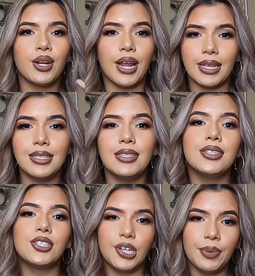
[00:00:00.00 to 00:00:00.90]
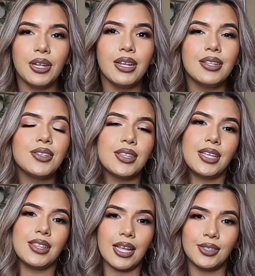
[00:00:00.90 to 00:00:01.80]
nicely distributed. So I
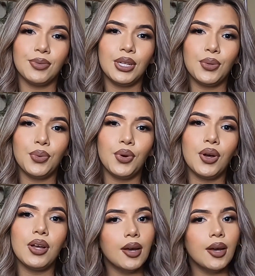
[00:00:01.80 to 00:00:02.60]
think that's really cool.